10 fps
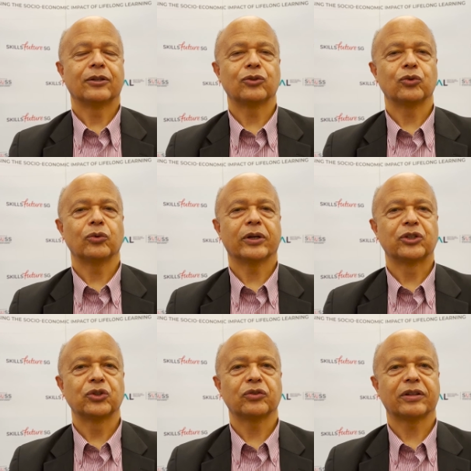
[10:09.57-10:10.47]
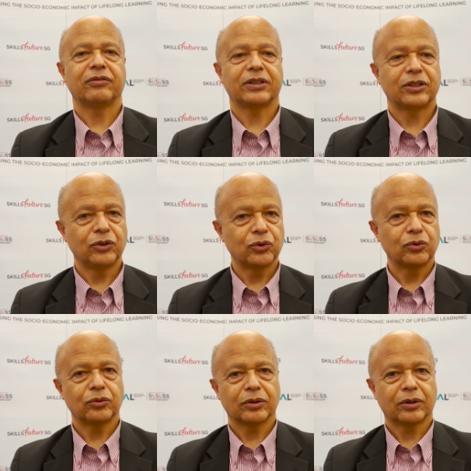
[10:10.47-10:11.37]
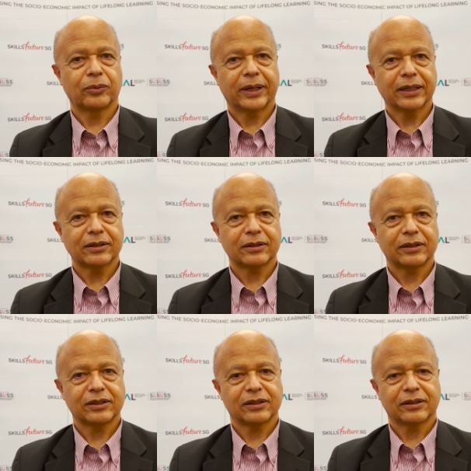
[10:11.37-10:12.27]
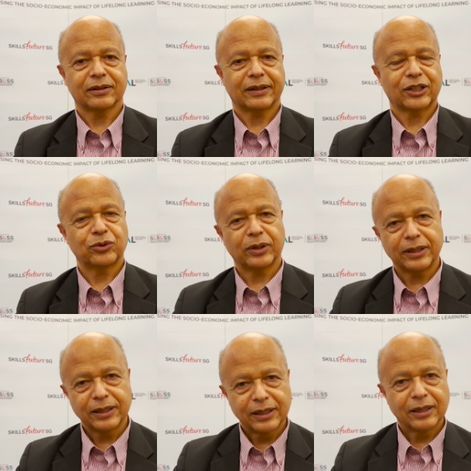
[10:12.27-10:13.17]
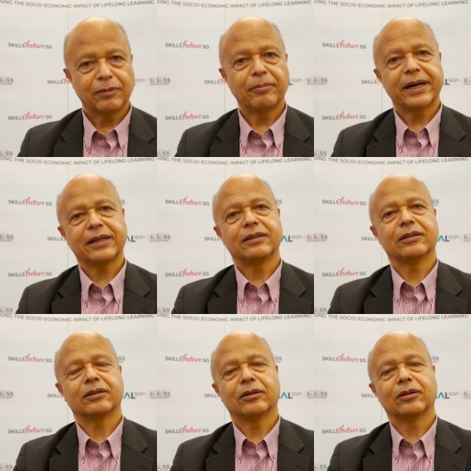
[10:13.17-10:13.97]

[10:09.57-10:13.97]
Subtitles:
to ensure that this new right is actually made